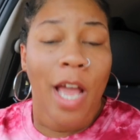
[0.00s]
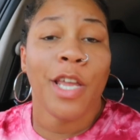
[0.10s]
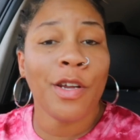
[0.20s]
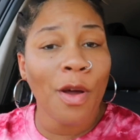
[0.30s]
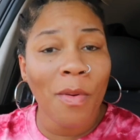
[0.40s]

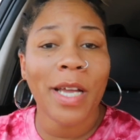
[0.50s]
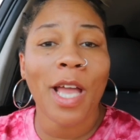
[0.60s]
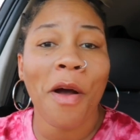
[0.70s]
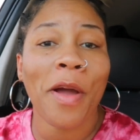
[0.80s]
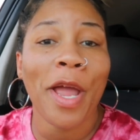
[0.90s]
You know what,
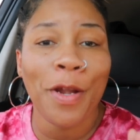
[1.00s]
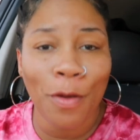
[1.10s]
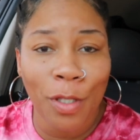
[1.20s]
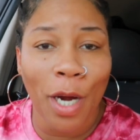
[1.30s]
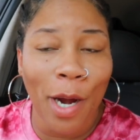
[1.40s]
y'all? In
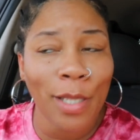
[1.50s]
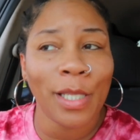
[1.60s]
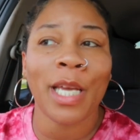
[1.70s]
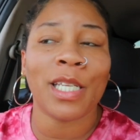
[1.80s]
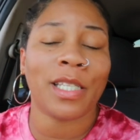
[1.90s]
New
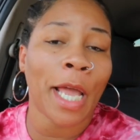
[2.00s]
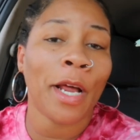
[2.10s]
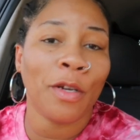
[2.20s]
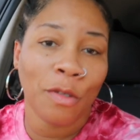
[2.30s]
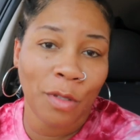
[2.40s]
Jersey, in the state
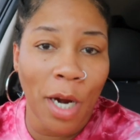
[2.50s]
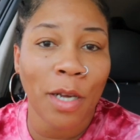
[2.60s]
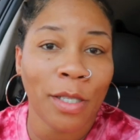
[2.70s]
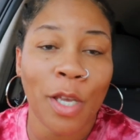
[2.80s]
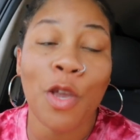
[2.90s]
of New Jersey,